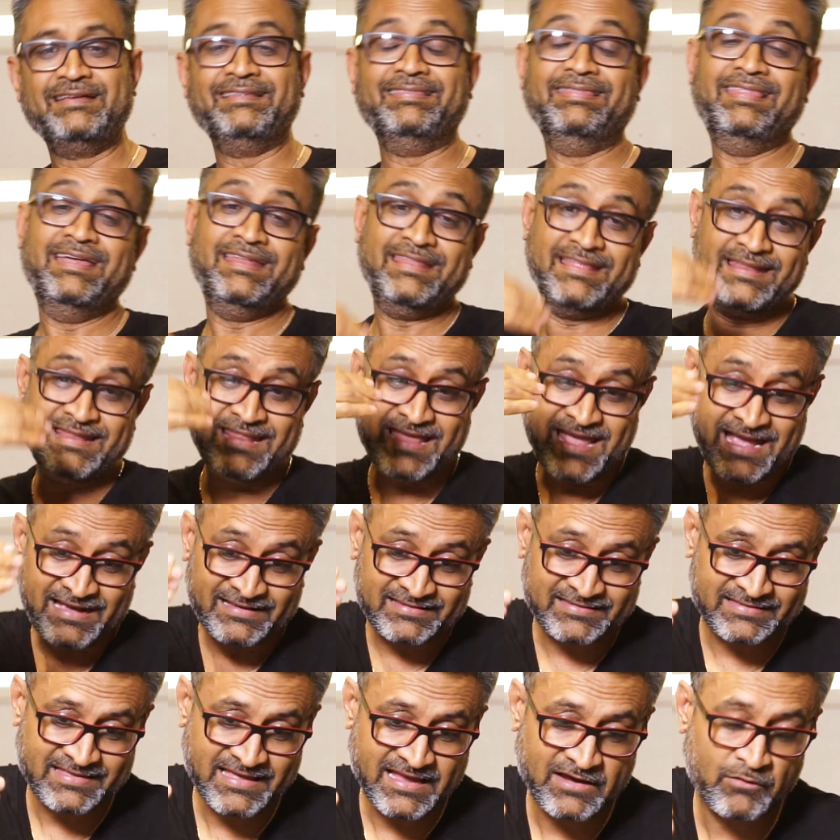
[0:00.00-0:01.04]
Then the
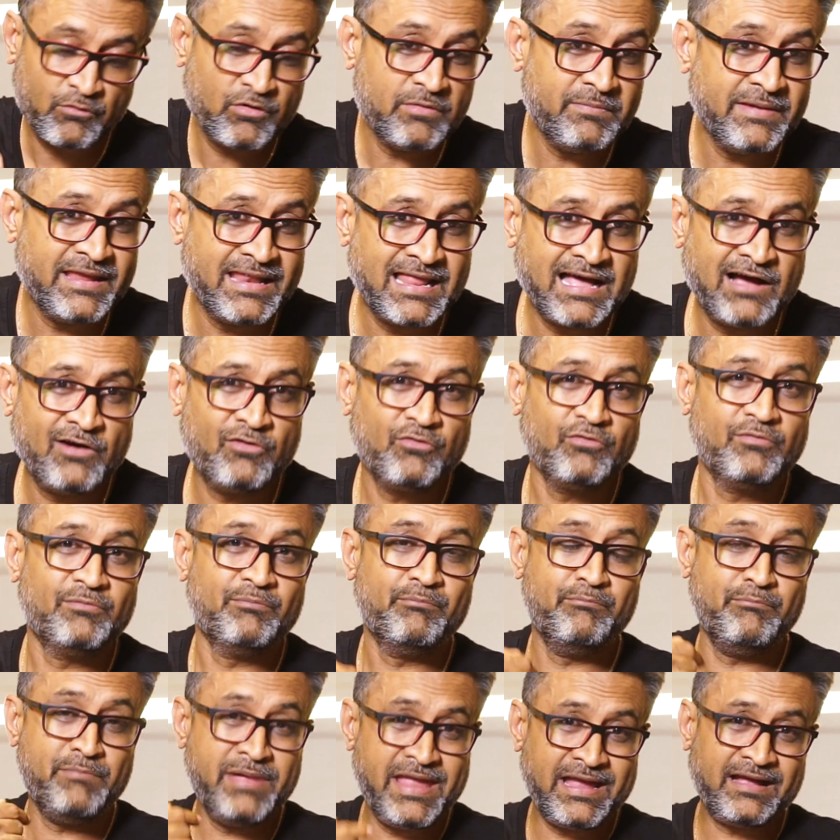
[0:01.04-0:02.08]
next thing would be now
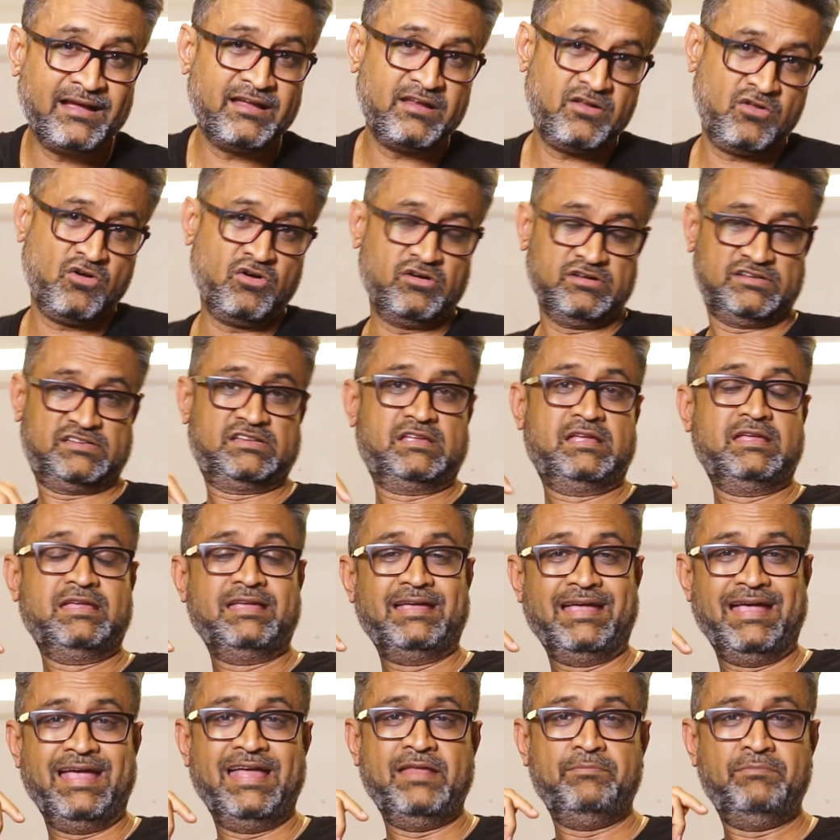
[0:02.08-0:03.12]
make a knot
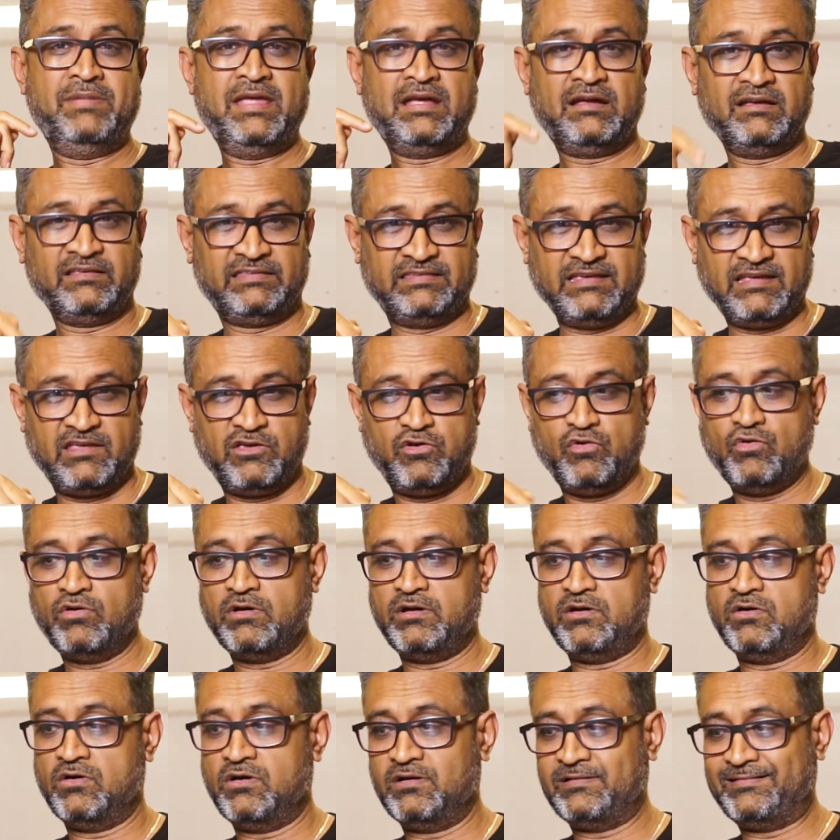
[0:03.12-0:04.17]
and make a secure
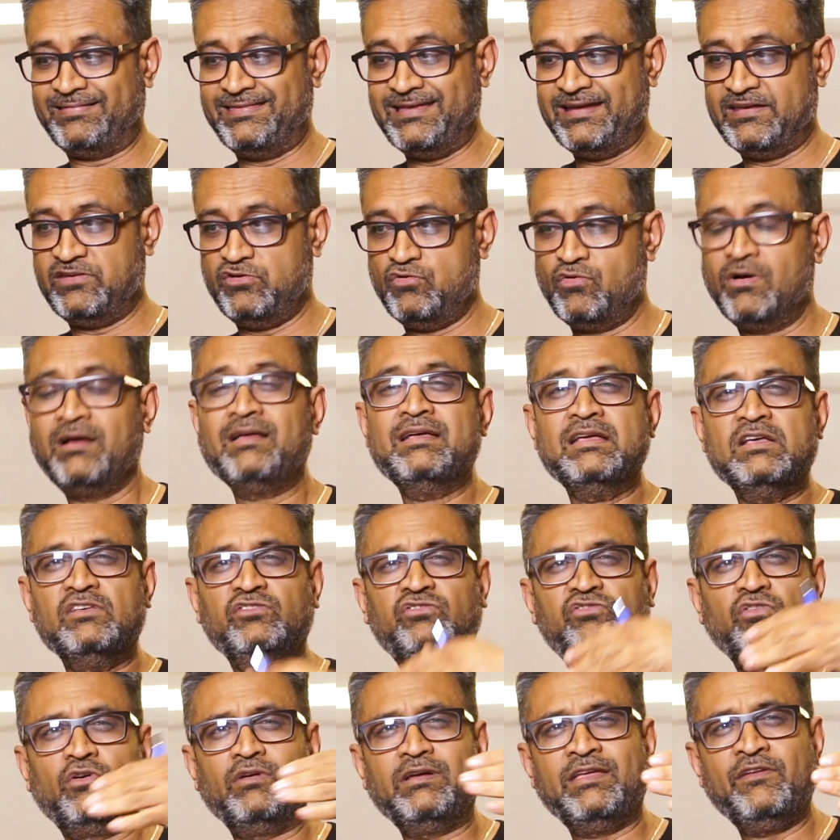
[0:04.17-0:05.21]
knot that you are.
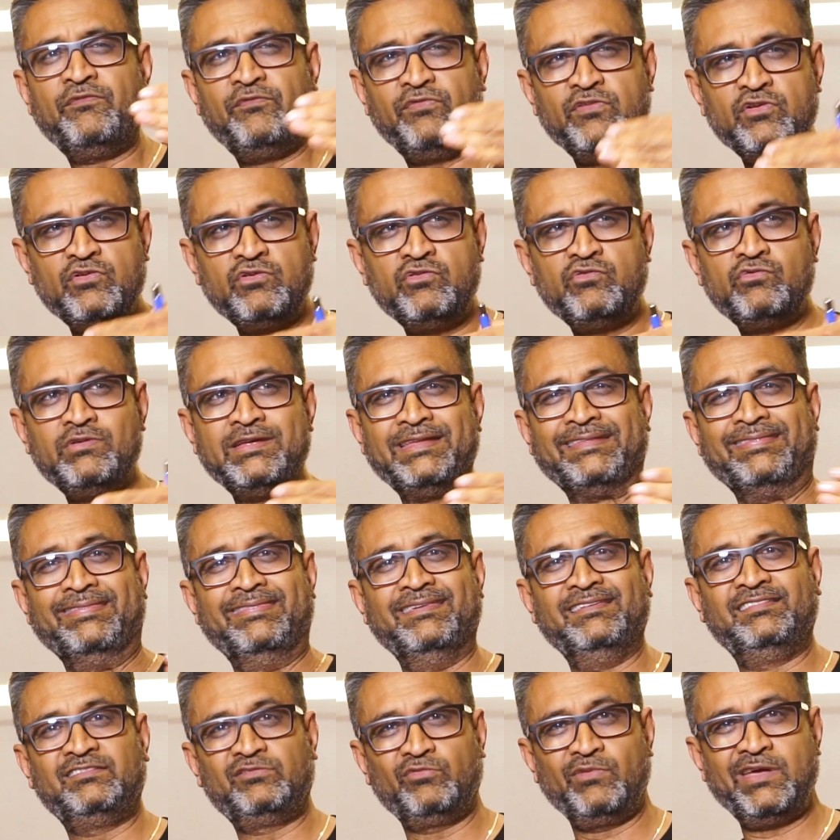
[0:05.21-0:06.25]
So if you do it
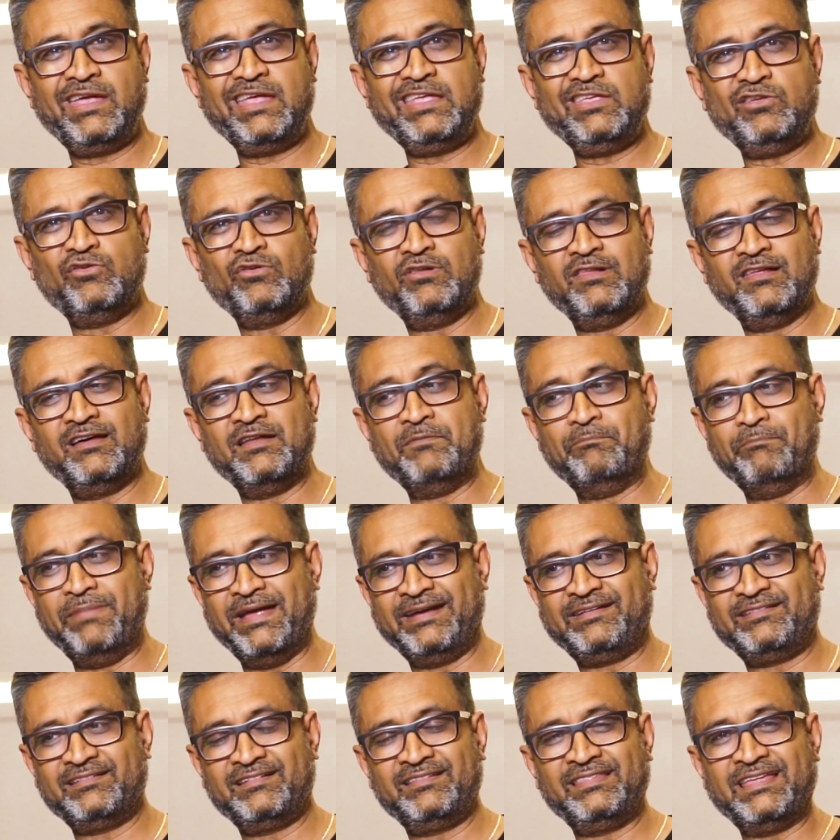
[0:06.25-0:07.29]
this way, you learn
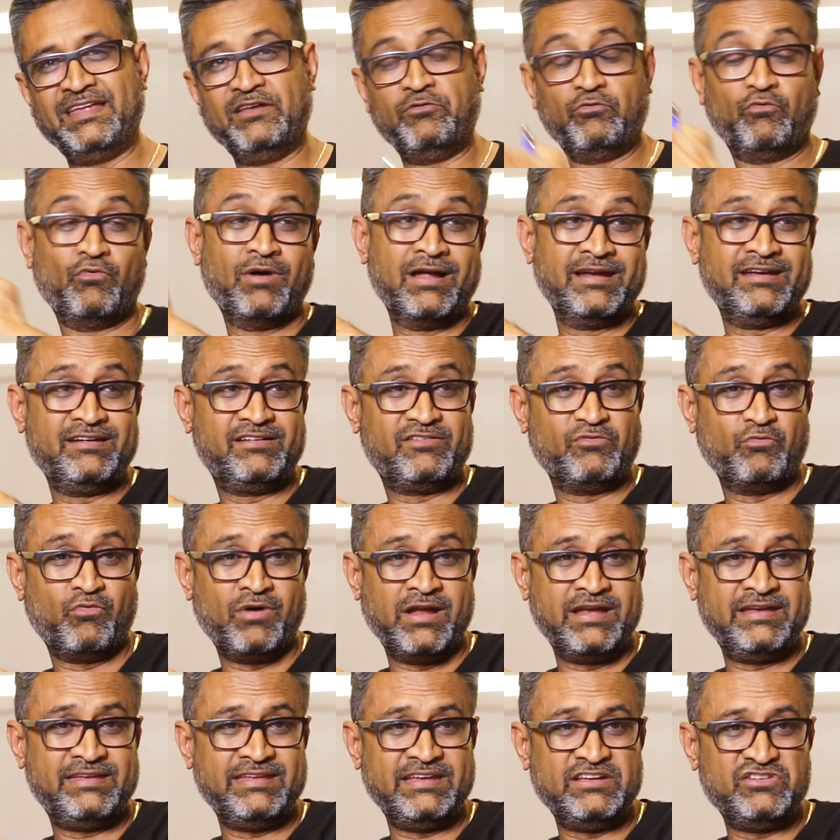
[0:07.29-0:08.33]
better than
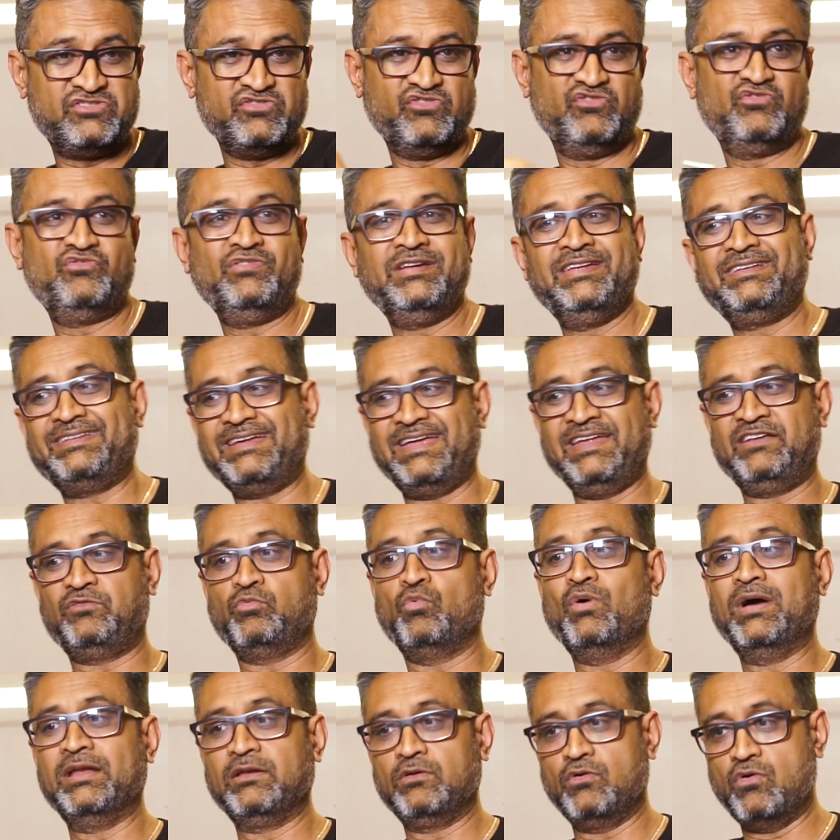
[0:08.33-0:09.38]
wanting to do it at
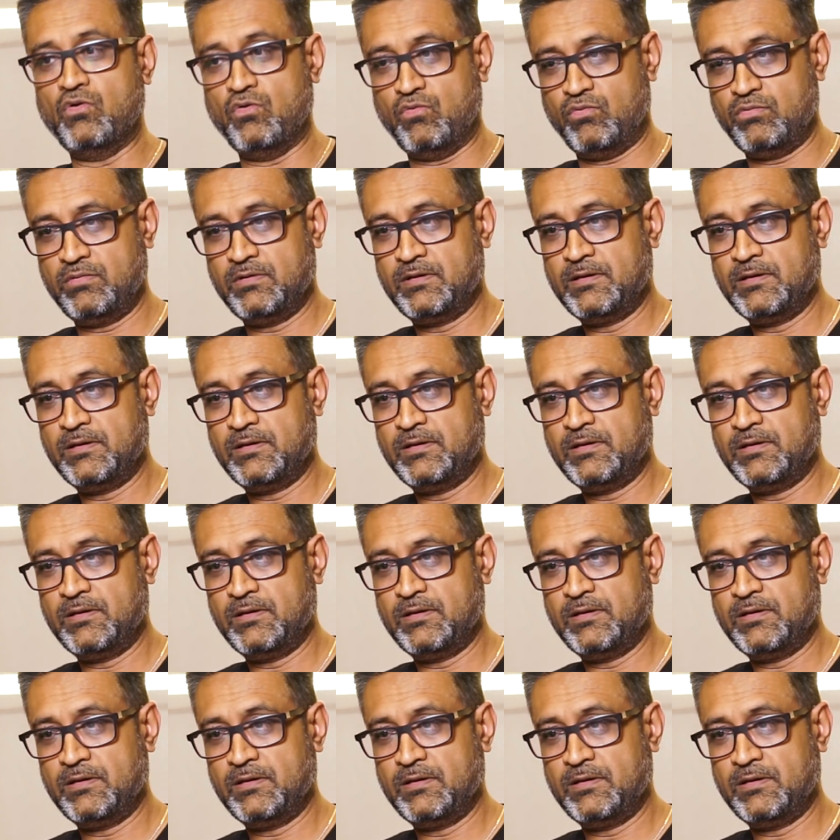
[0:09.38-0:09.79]
one go.